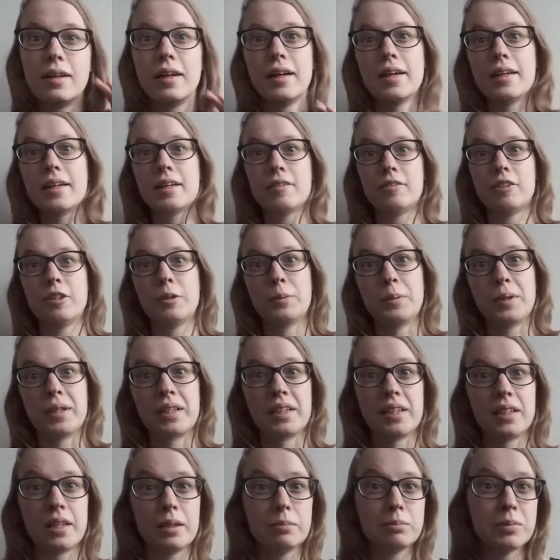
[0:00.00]
Hey everyone,
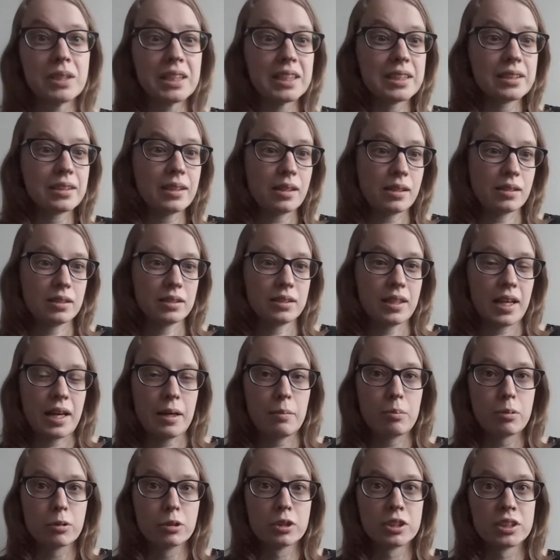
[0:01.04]
an update on
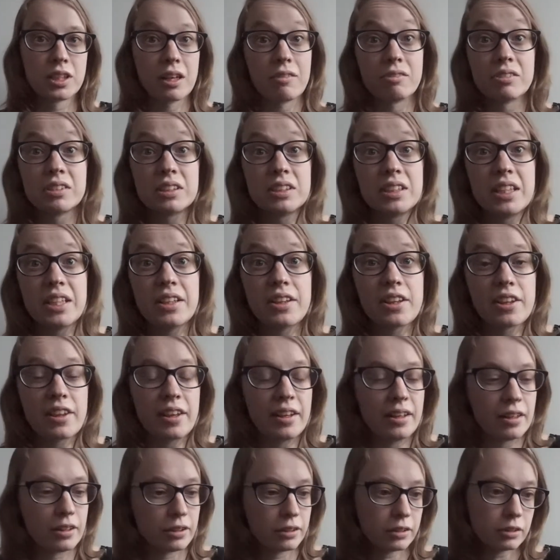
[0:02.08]
April 17th
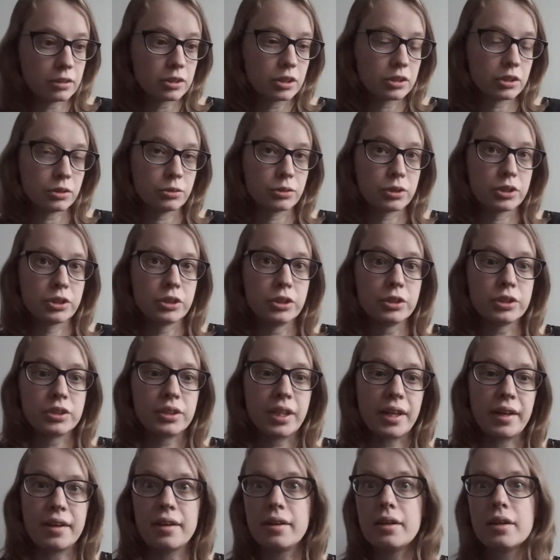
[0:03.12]
here, or
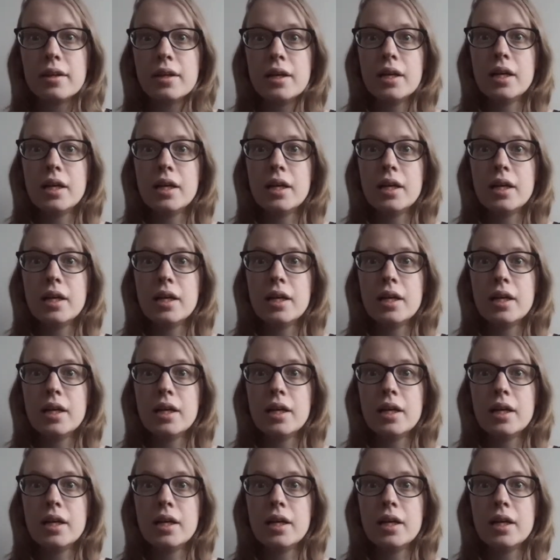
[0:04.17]
Tuesday.